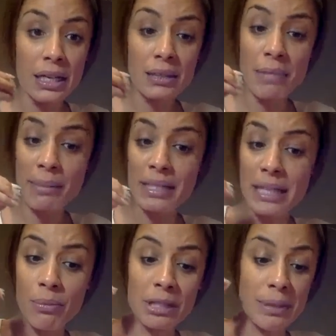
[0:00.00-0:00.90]
maybe
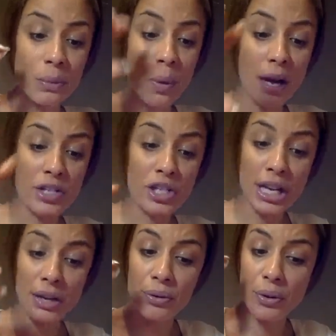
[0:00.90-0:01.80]
someone's been
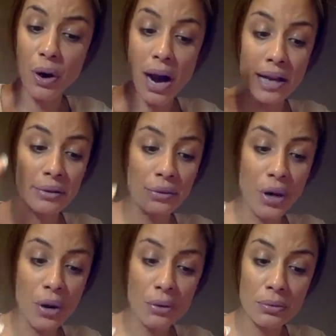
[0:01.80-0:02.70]
watching or I don't
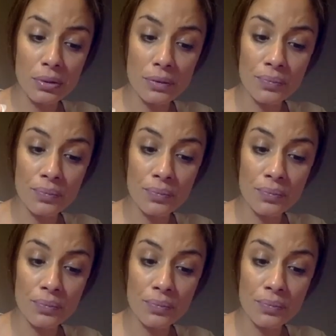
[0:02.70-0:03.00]
know.